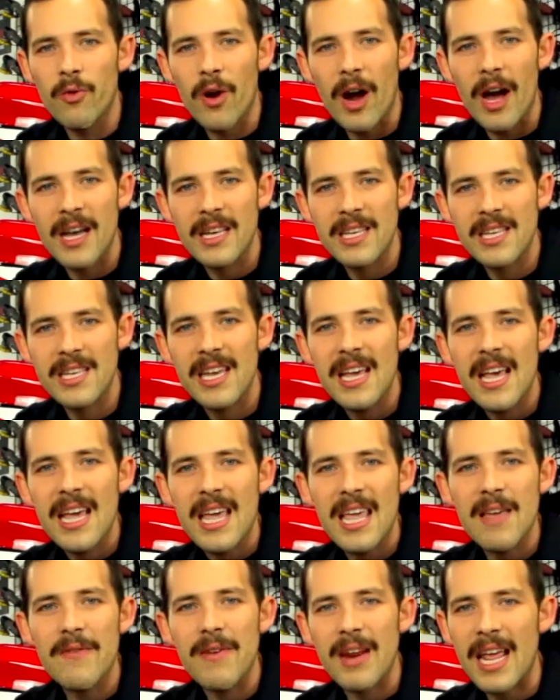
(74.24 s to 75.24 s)
rust,
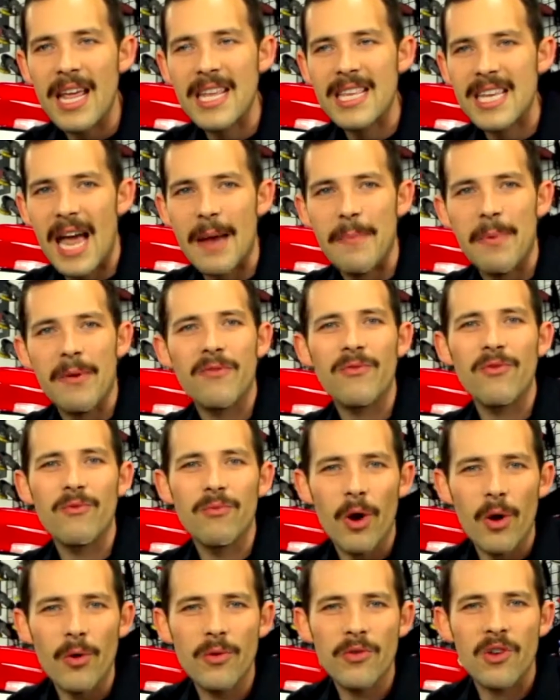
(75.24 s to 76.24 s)
even any type of
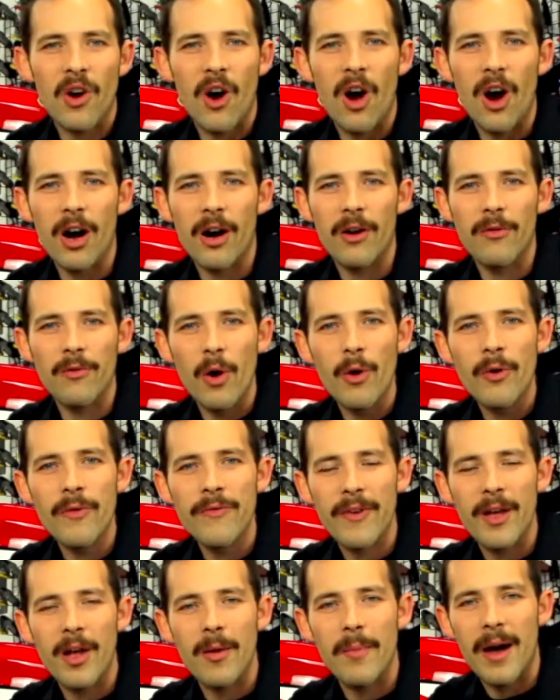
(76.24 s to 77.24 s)
road tar or
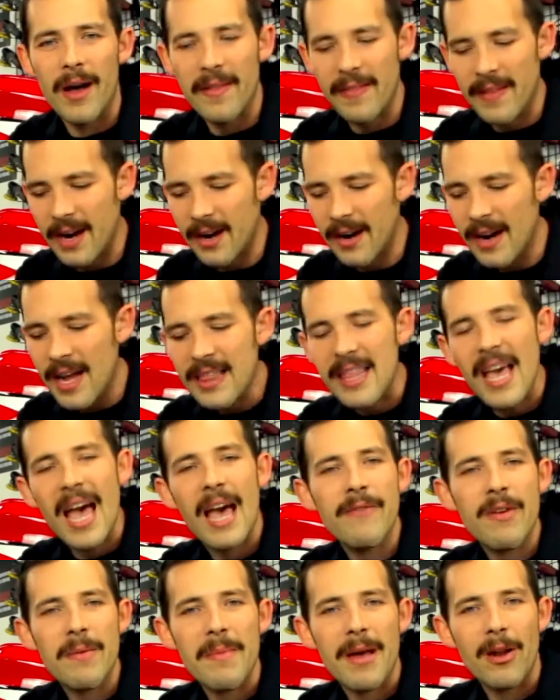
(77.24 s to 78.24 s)
road film on there, the
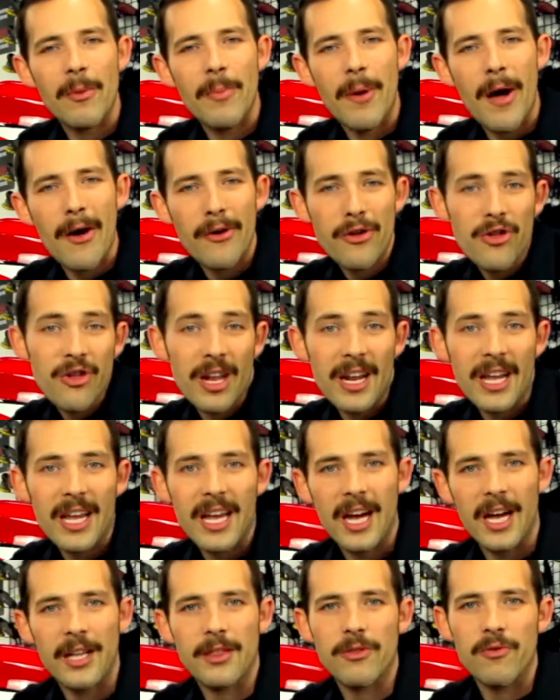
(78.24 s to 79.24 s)
heavy metal polish is going
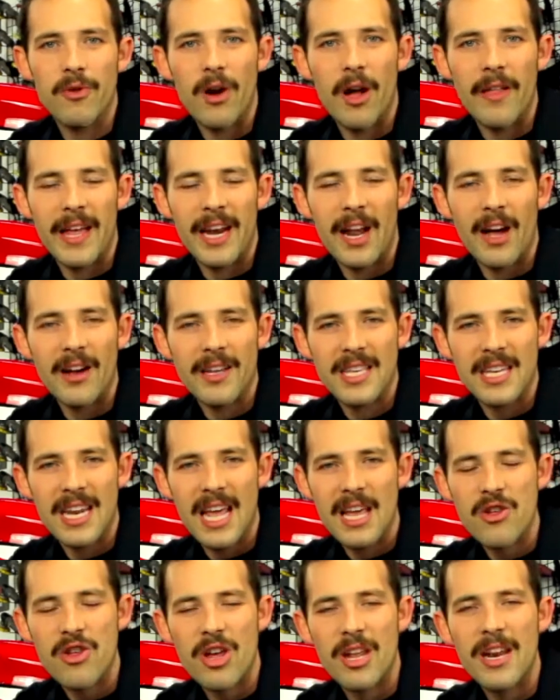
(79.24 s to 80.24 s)
to cut through all that
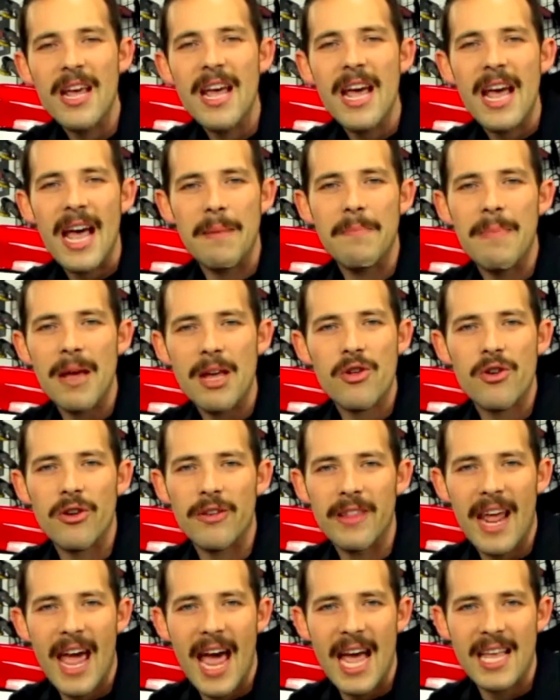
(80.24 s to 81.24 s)
oxidation and make
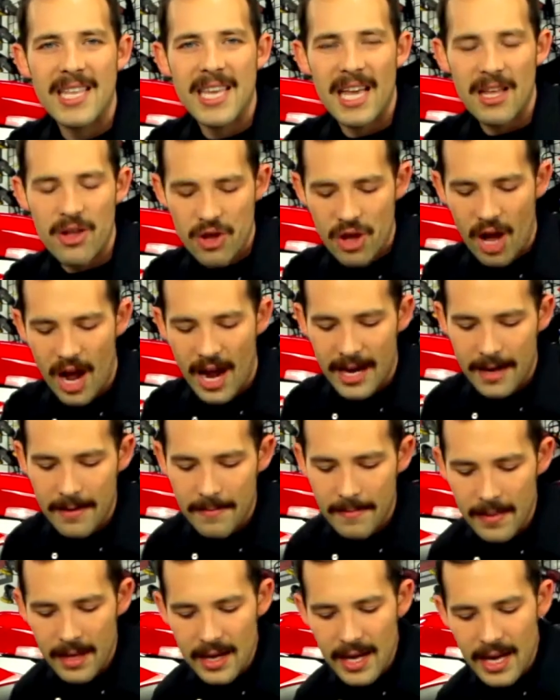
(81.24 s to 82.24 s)
sure that it has that shine.
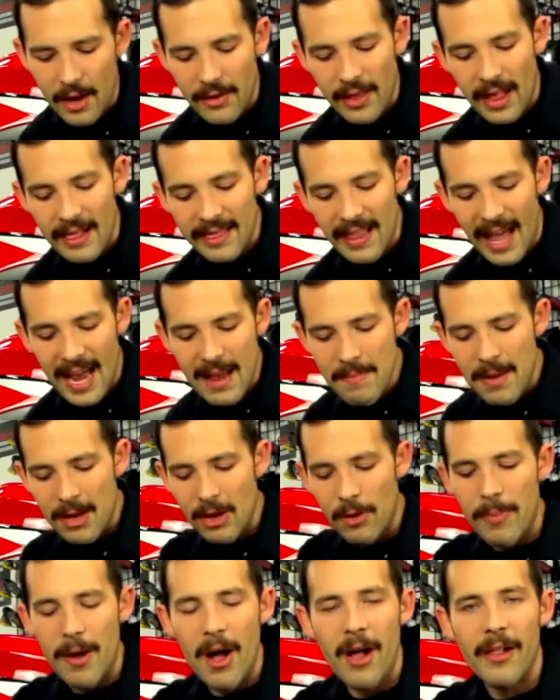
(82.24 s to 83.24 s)
Now the light
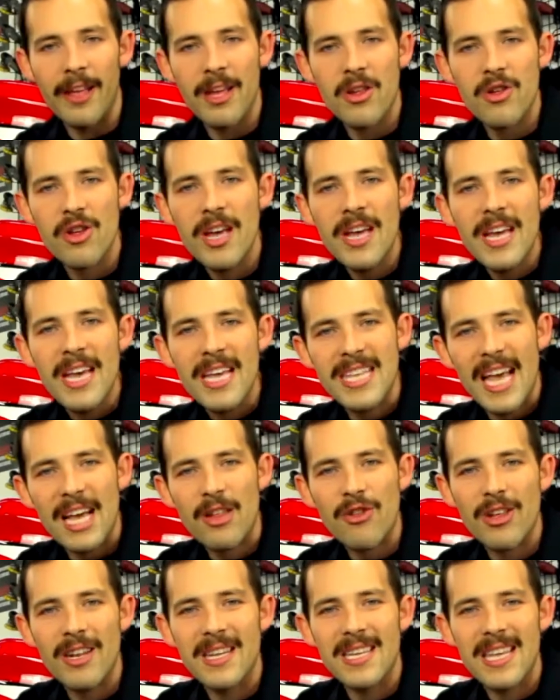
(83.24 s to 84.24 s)
metal polish is
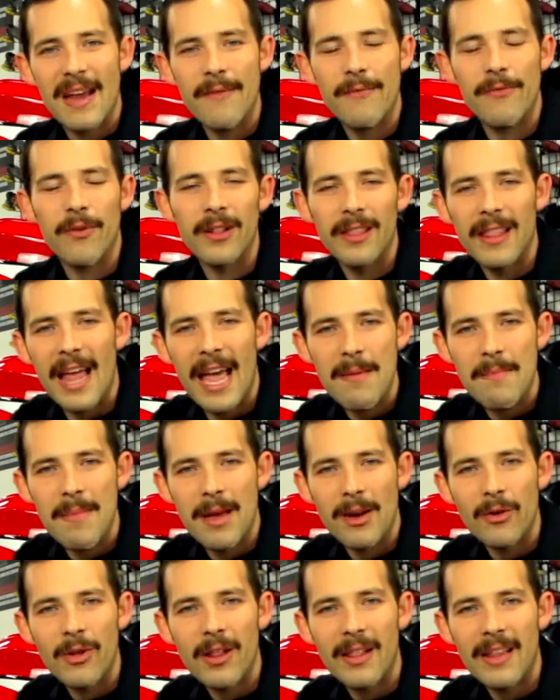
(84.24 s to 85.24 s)
actually designed for light
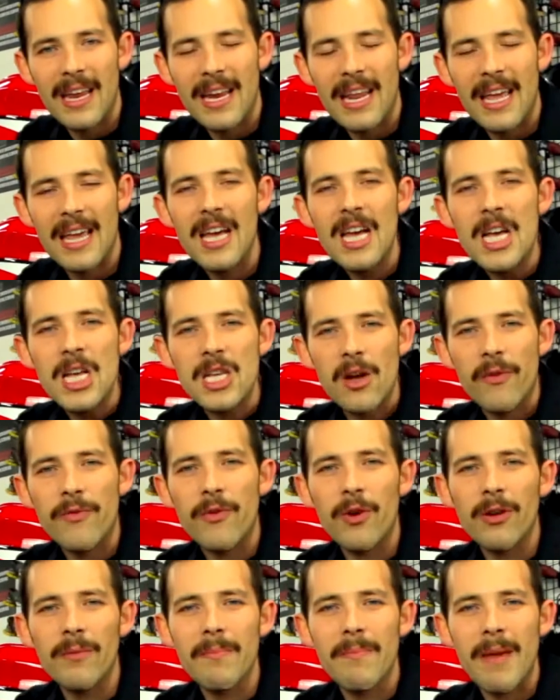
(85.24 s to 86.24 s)
metal cleaning. So
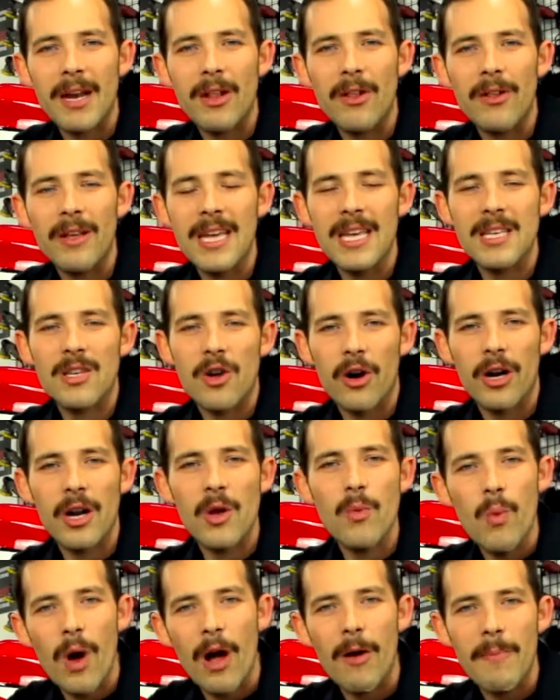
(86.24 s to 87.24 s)
if your metal is
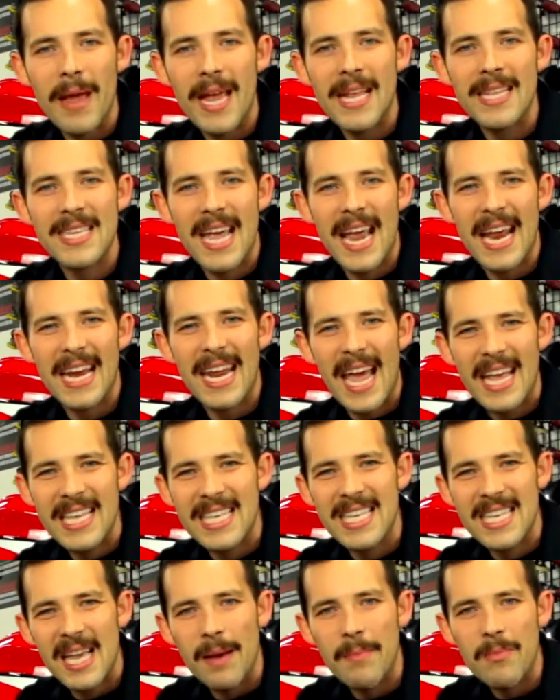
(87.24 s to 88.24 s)
already well maintained, it
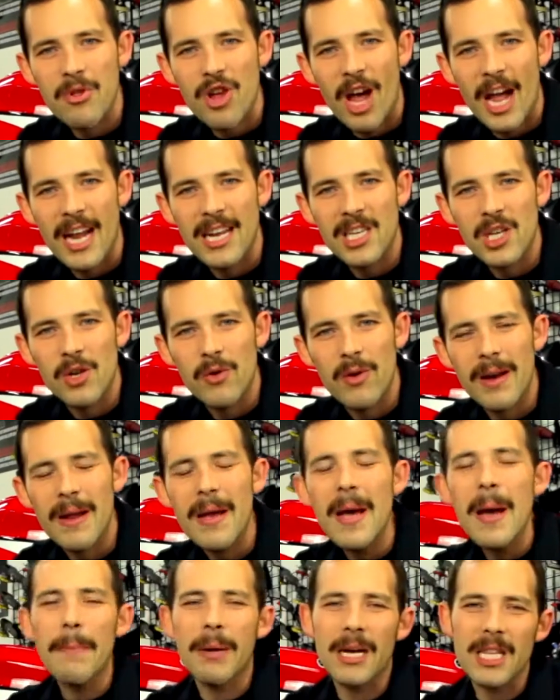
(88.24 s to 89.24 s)
has some shine to
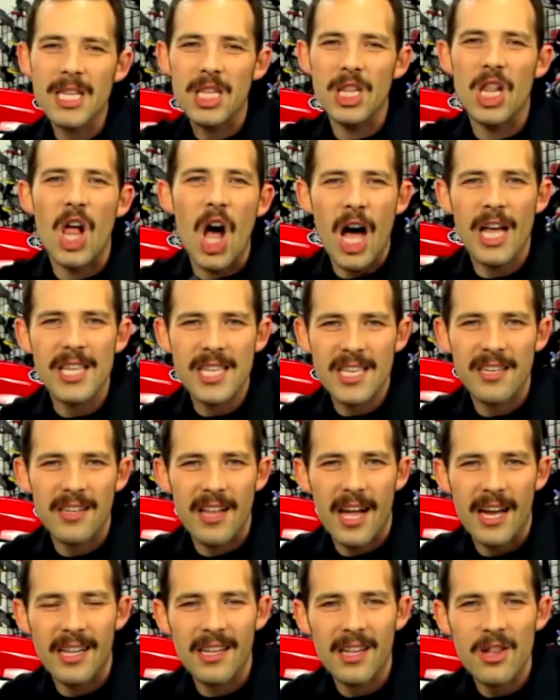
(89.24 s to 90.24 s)
it, but it's lost a
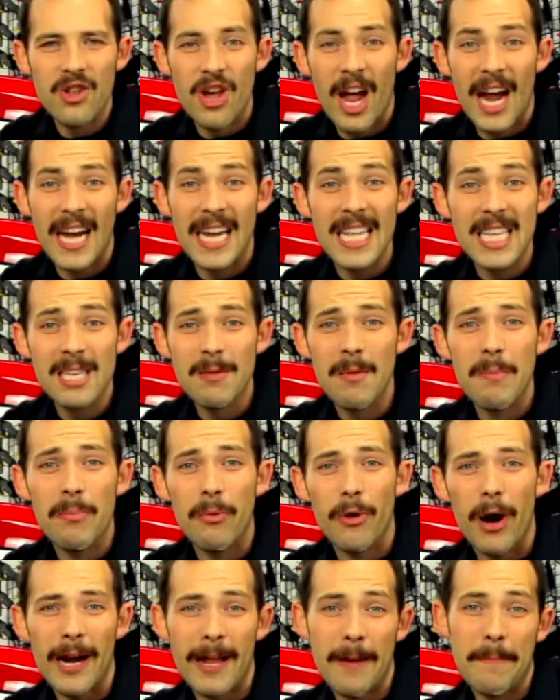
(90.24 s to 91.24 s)
lot of the shine, needs to be
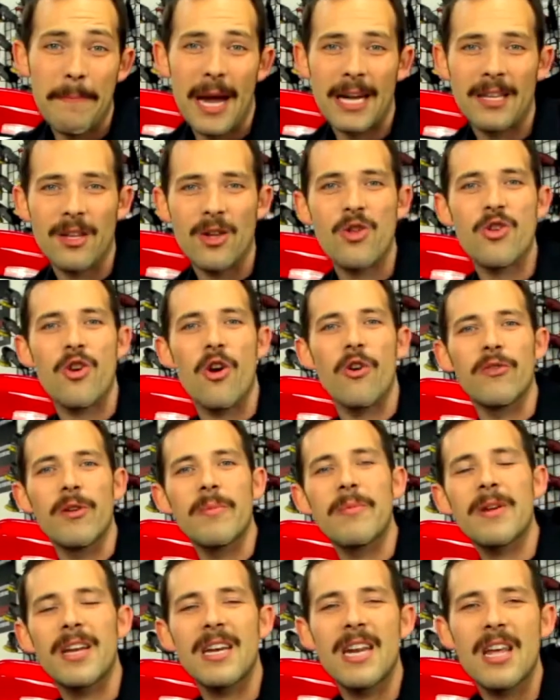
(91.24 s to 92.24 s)
brought up back to
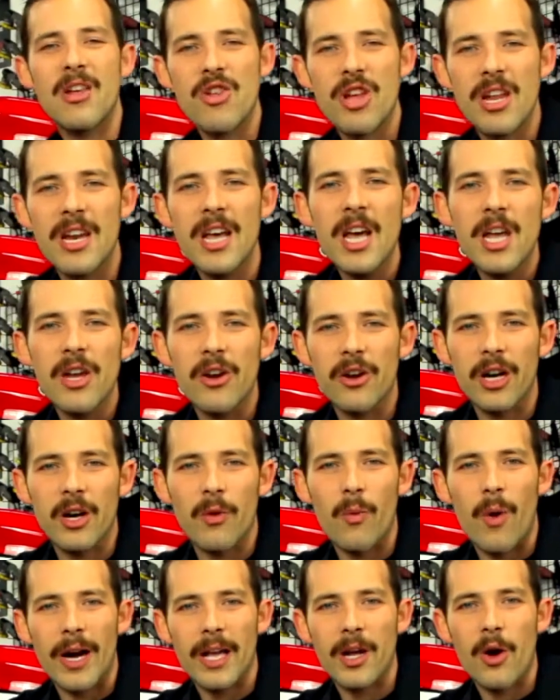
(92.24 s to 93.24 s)
showroom condition, you're
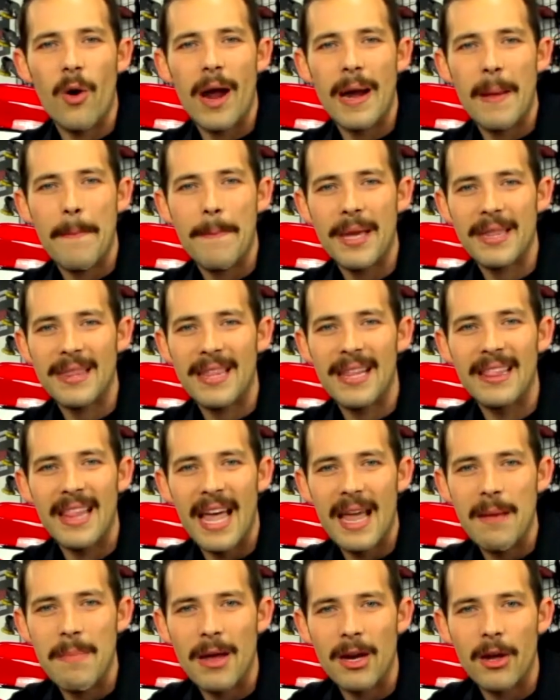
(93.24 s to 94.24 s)
going to want to go ahead and pick the
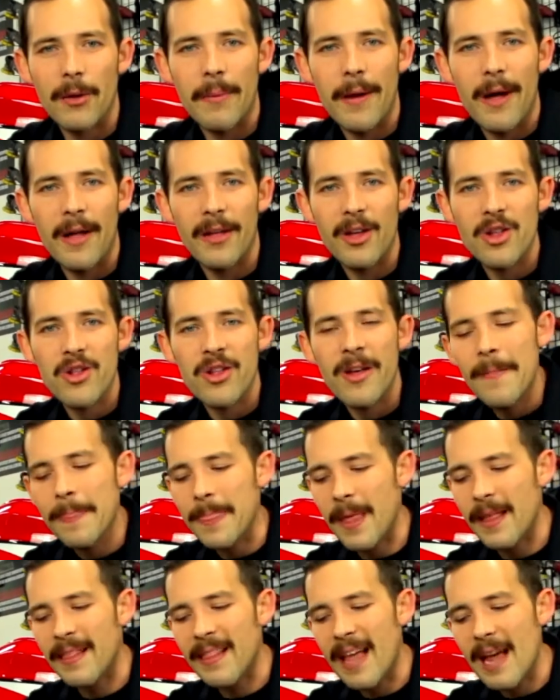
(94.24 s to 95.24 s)
light metal polish.
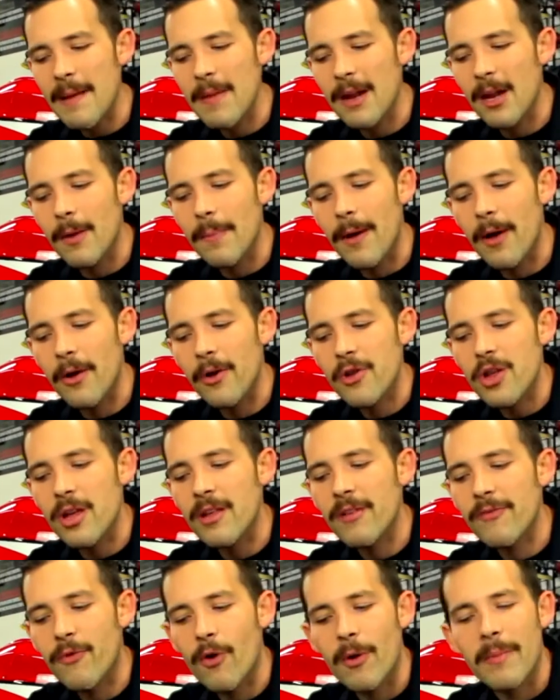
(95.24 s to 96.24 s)
Now the light metal polish
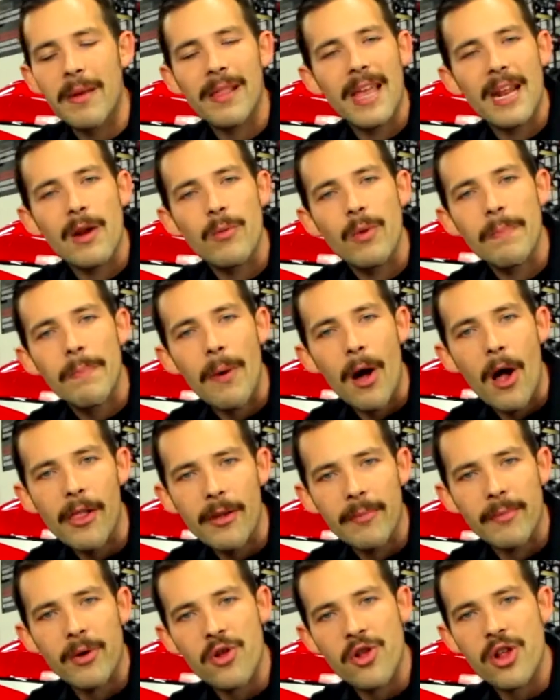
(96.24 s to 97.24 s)
is formulated with
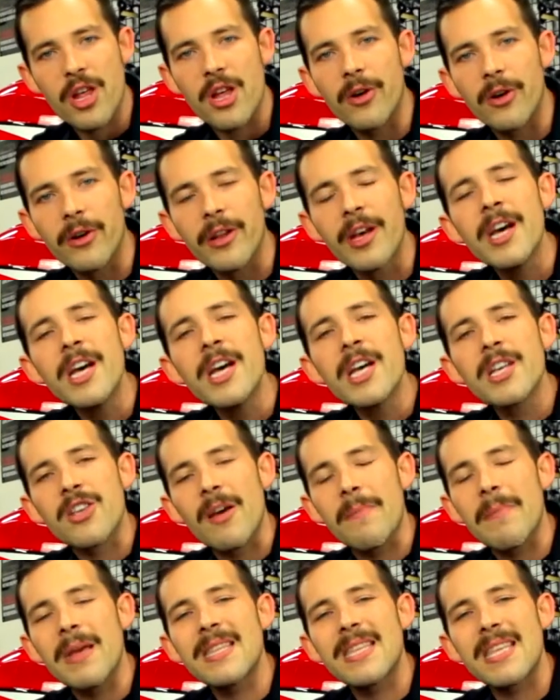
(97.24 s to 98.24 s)
polymer shield. So
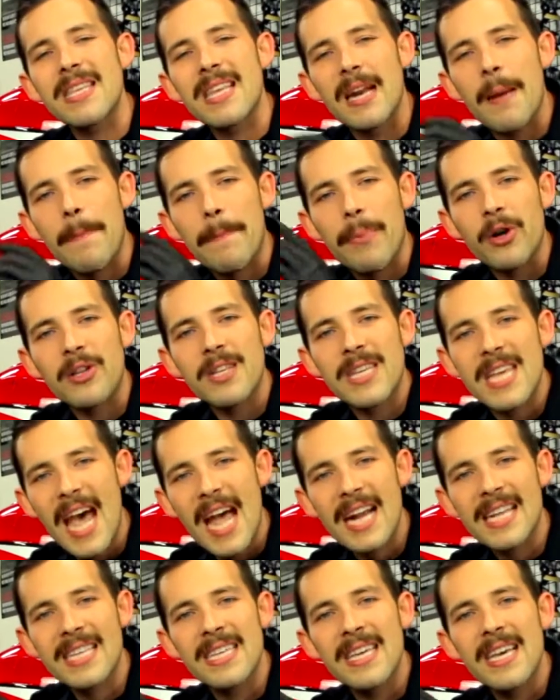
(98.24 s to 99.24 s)
that means it's going to
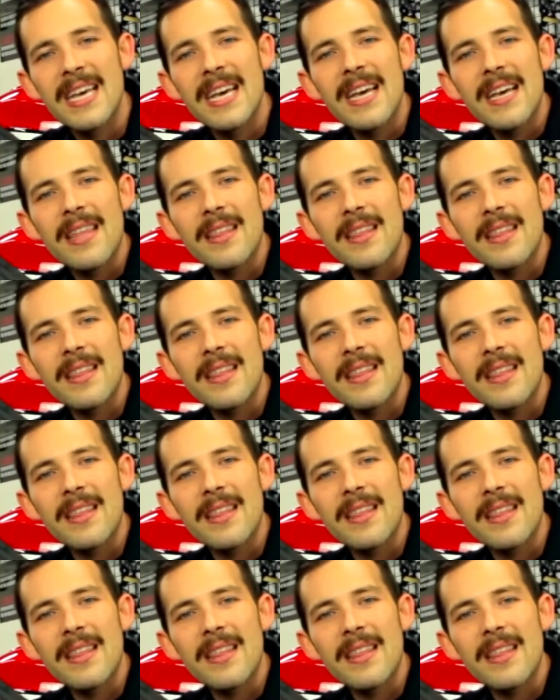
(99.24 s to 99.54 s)
protect